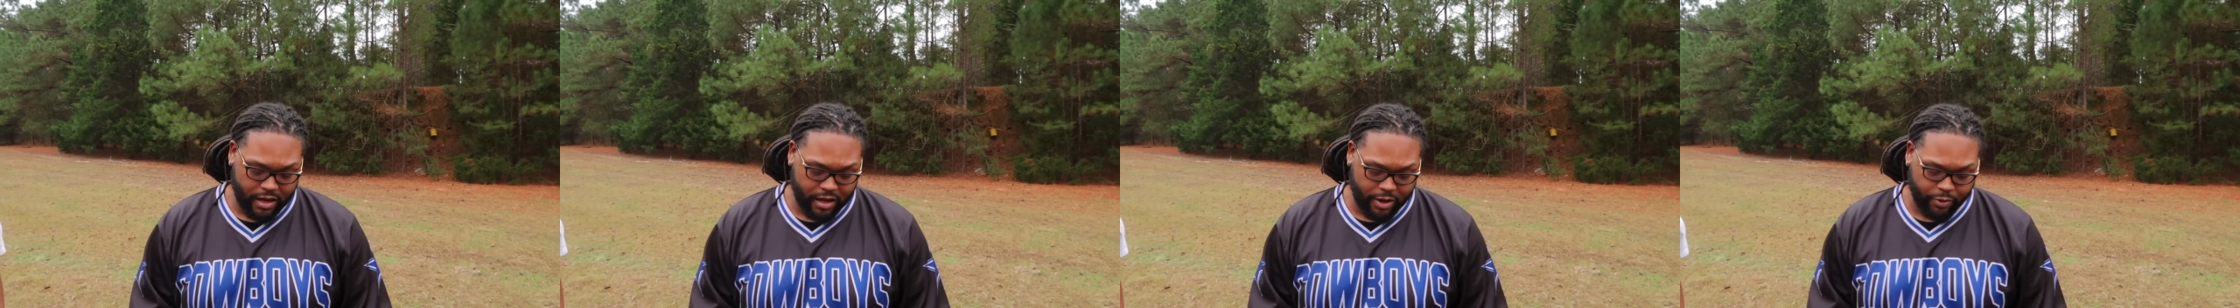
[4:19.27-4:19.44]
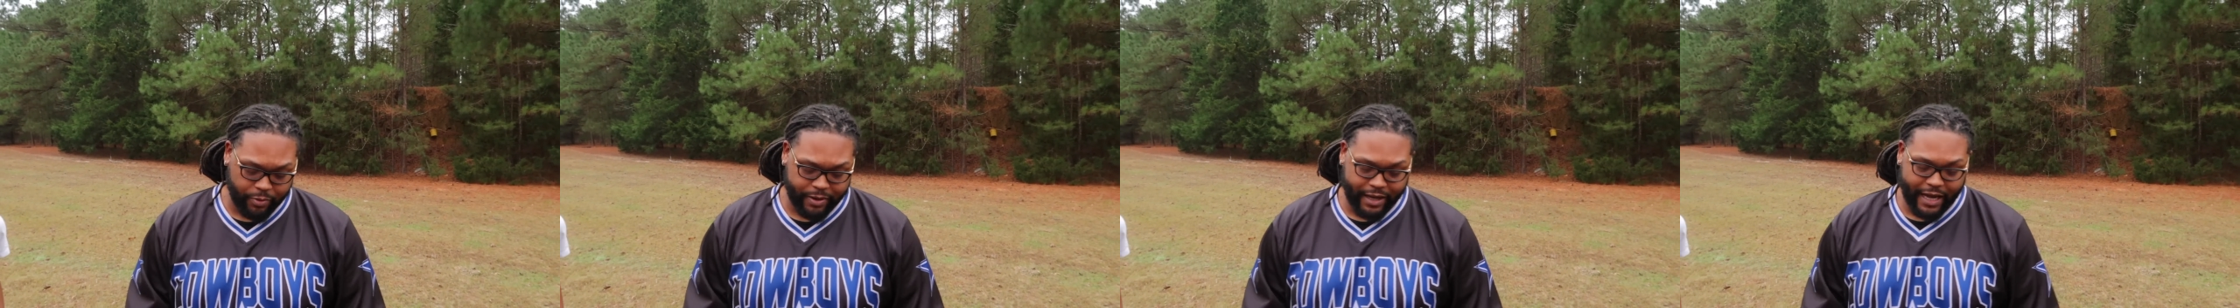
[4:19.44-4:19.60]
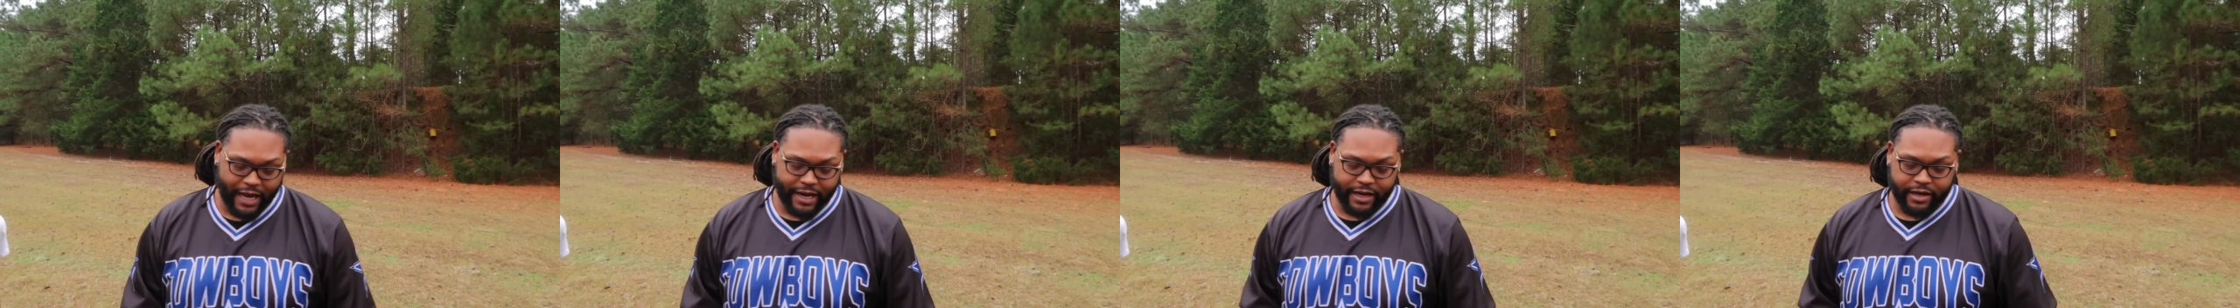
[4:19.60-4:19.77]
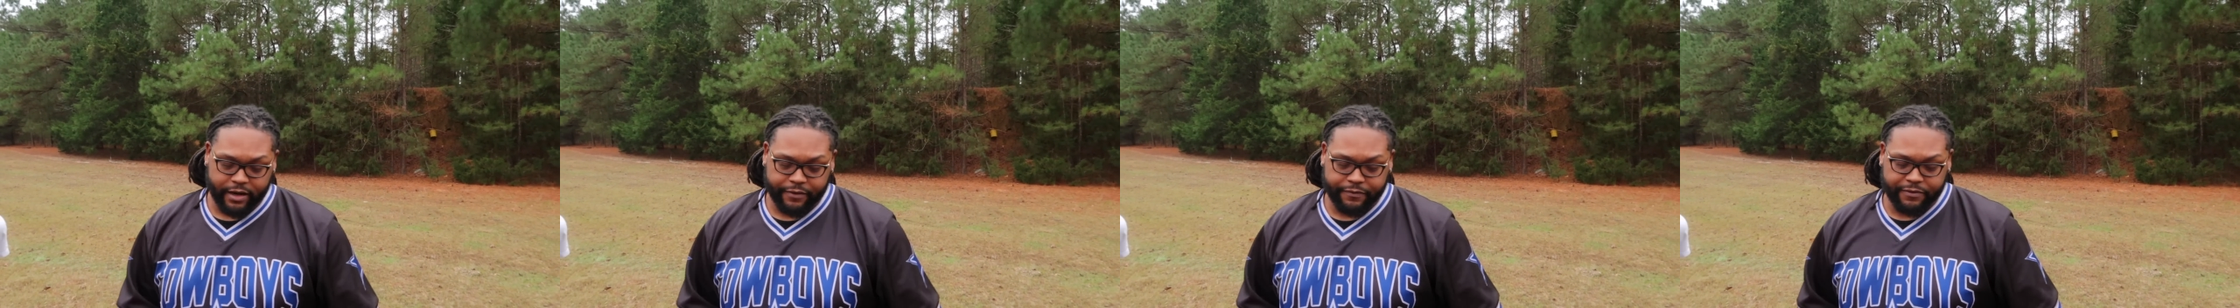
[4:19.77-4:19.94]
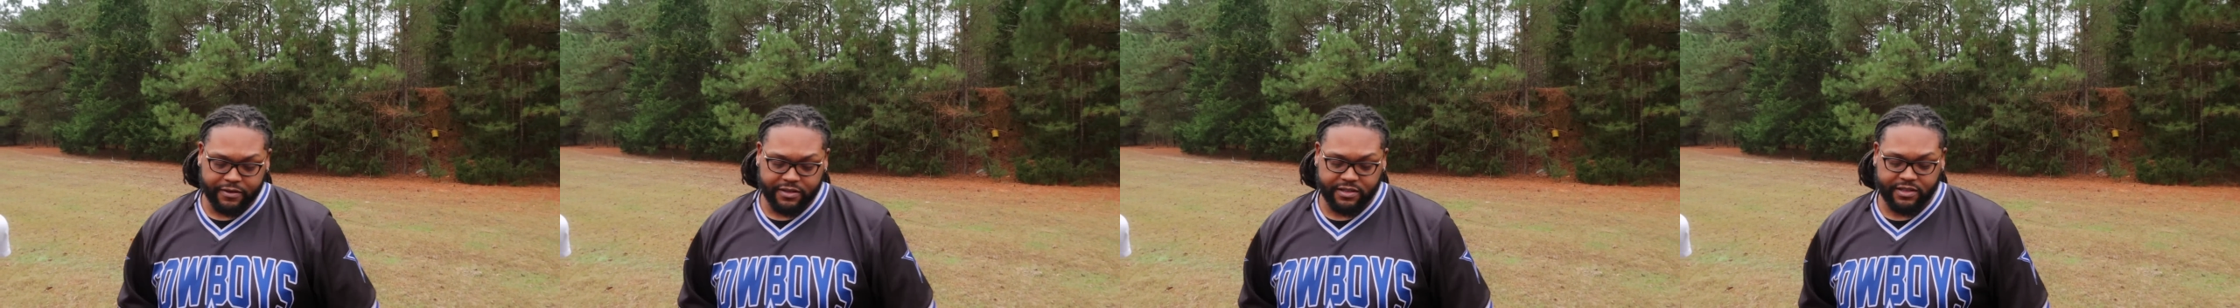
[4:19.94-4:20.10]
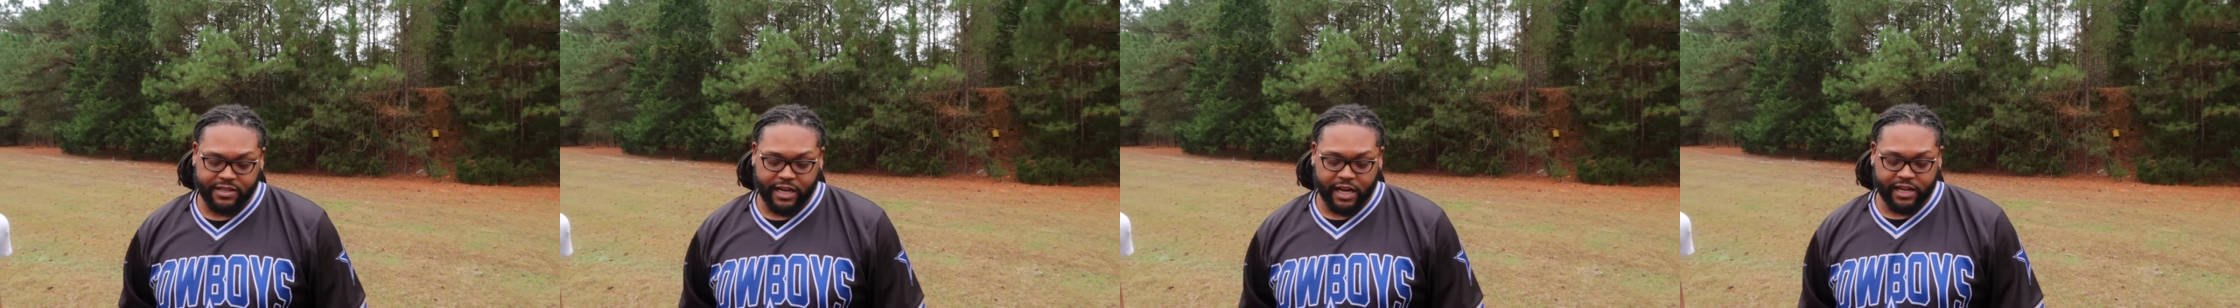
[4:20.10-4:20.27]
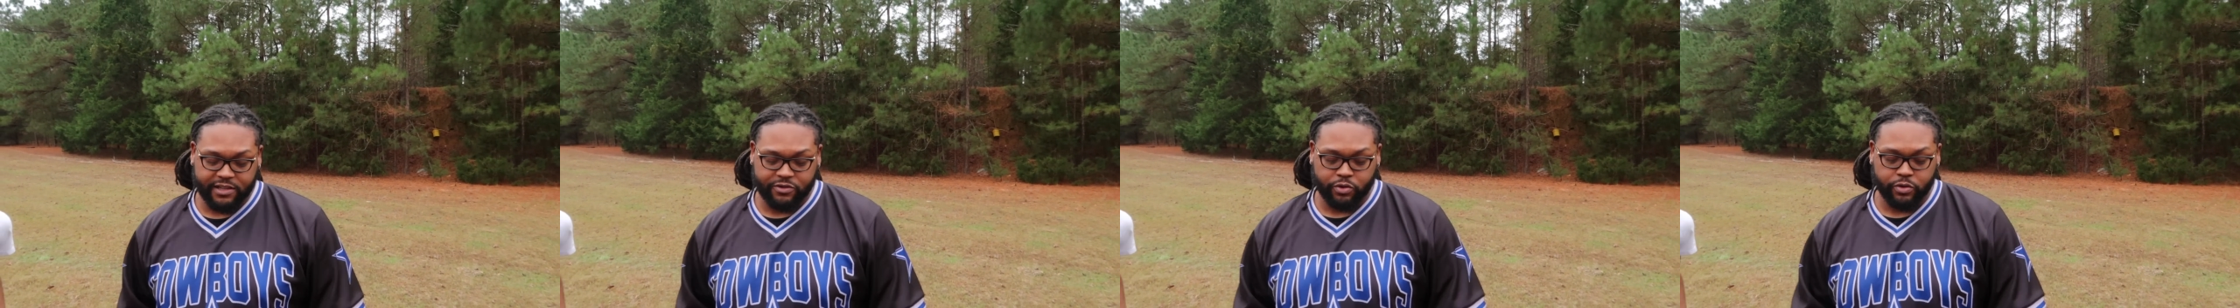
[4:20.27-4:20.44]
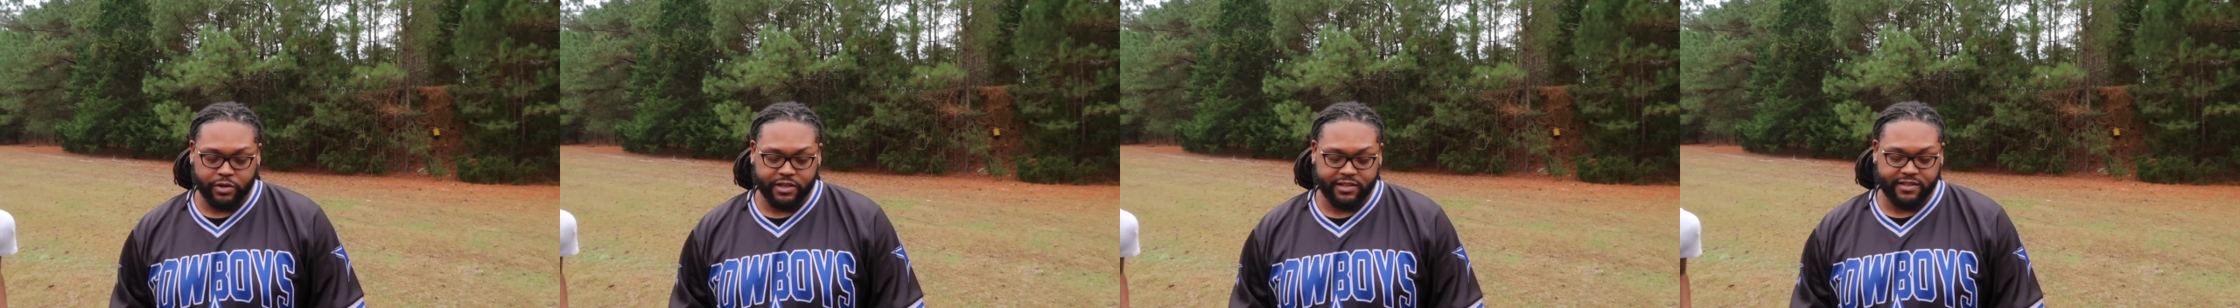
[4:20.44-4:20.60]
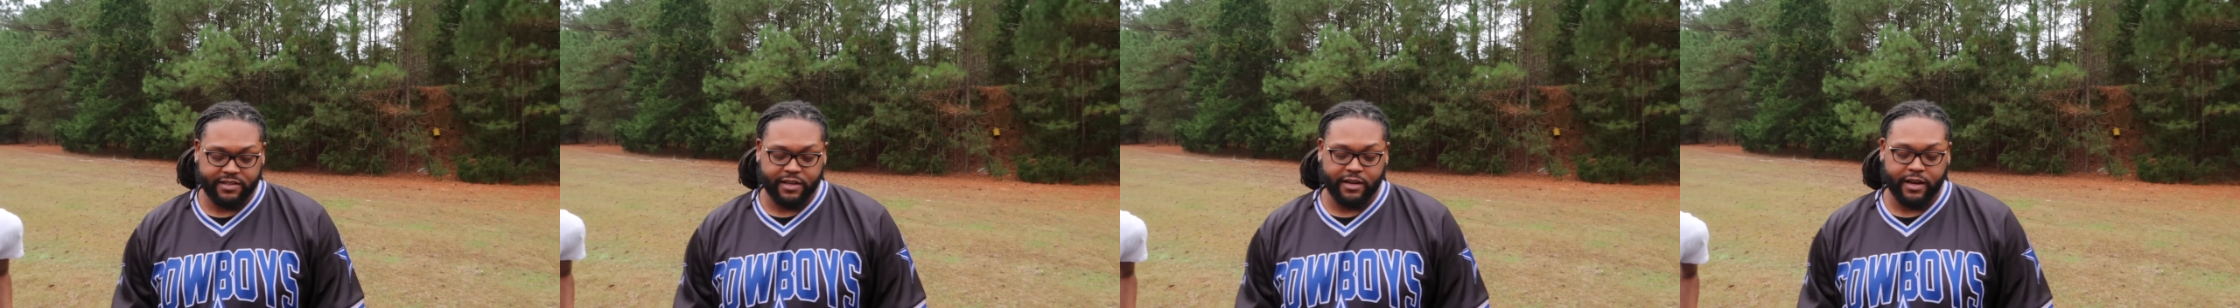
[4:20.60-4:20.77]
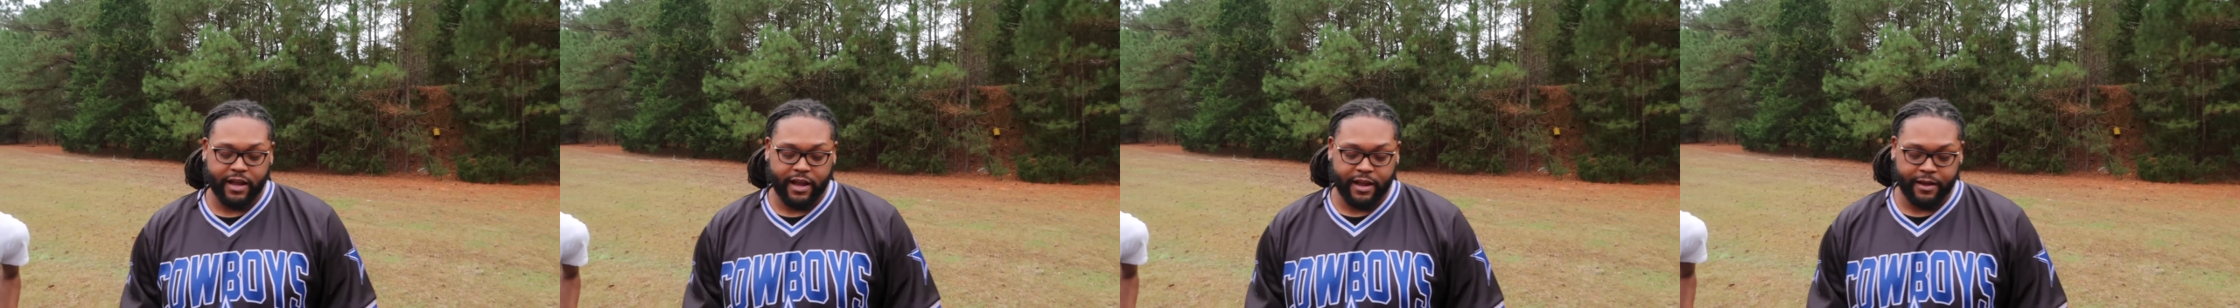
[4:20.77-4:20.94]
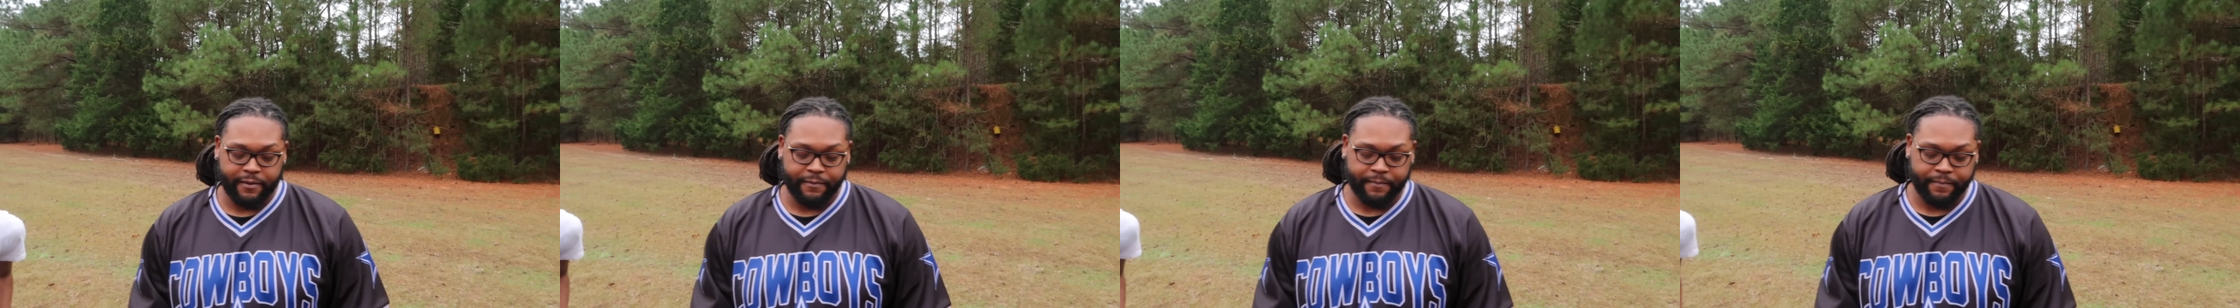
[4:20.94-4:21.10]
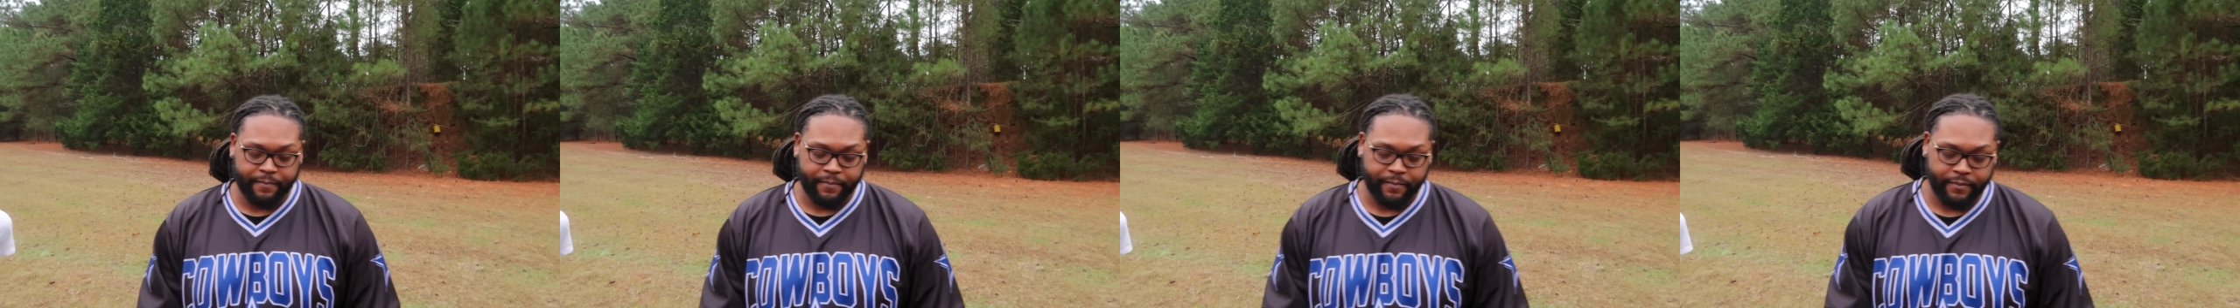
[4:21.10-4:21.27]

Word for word: We got different shots with us today.